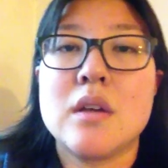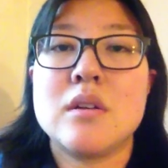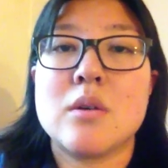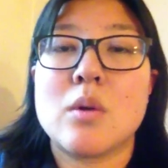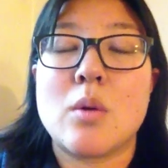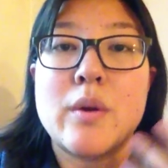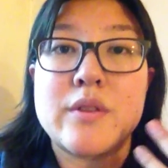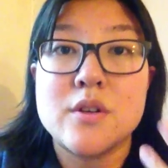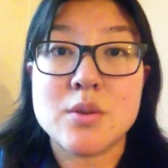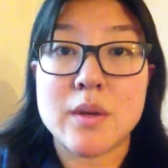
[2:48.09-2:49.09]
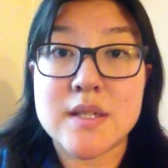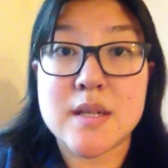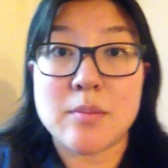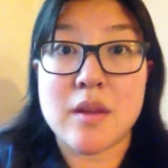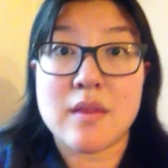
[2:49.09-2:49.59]
or when they're doing
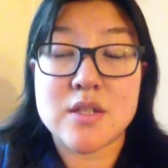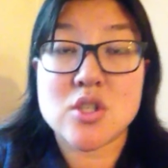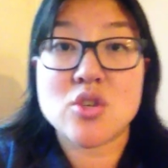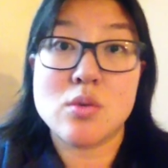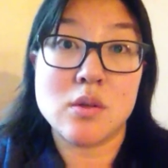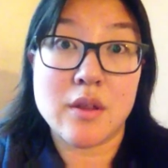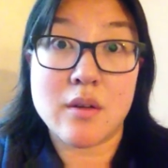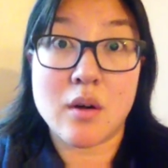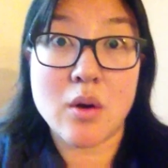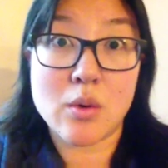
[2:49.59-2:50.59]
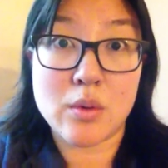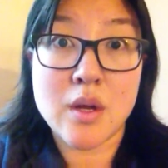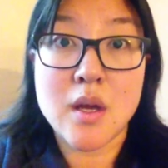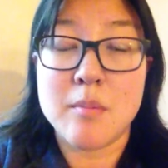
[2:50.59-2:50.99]
something that's truly their own.